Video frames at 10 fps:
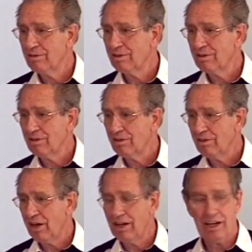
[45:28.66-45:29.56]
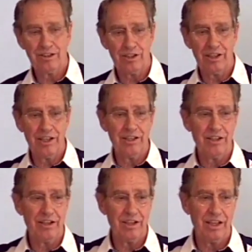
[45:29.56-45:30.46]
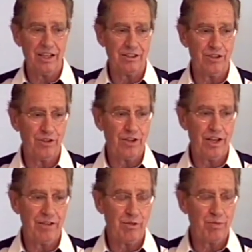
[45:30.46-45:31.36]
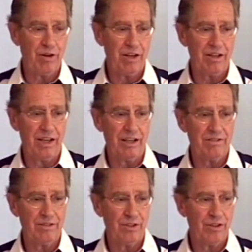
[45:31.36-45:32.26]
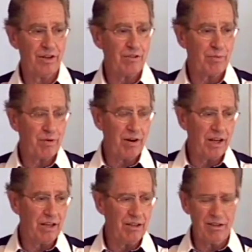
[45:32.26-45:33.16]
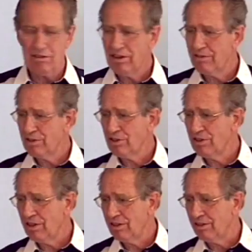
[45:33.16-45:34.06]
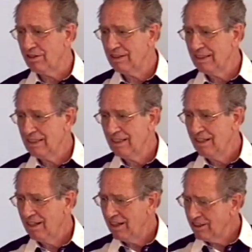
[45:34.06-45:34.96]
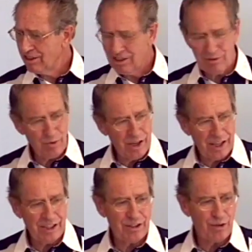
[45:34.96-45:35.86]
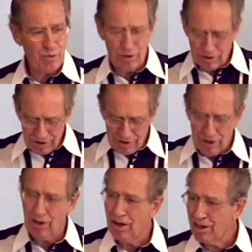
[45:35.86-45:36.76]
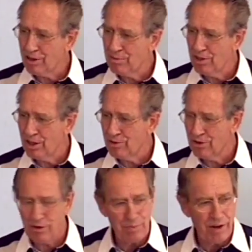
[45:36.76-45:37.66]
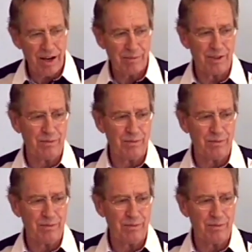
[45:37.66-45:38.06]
I asked a lady the other day, I said, Do you have a prayer life? Do you ever pray? Oh, heavens, no. I said, Then why in the world are you calling me with your problems?